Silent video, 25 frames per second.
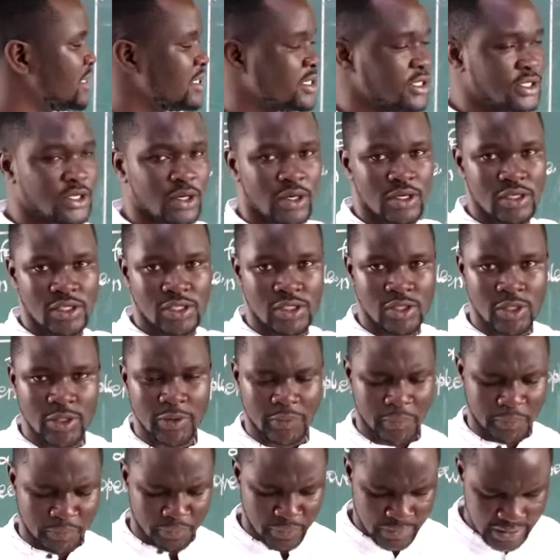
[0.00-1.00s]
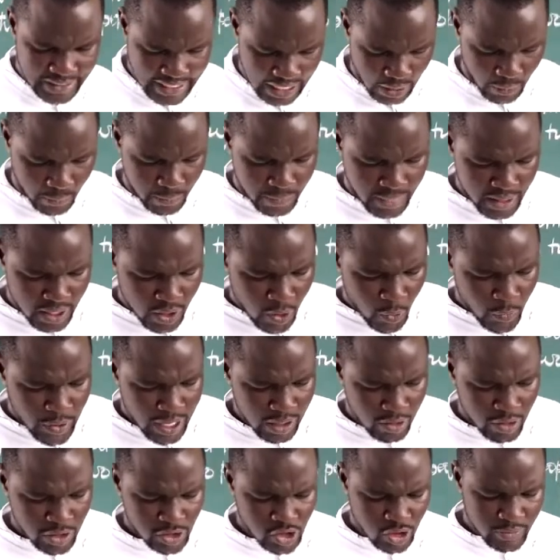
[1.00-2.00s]
Johnston. Now, we are
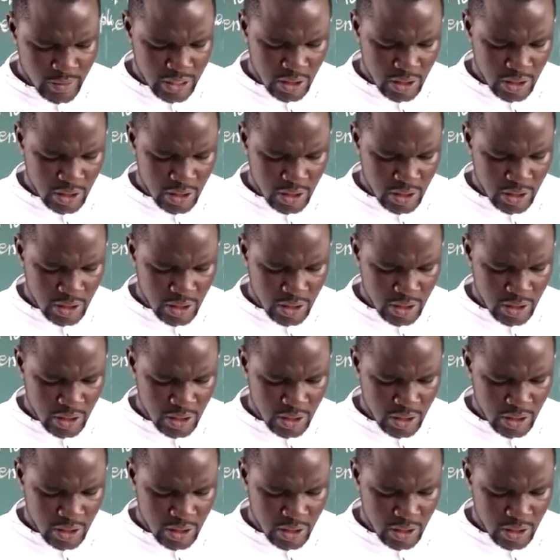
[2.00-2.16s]
going to be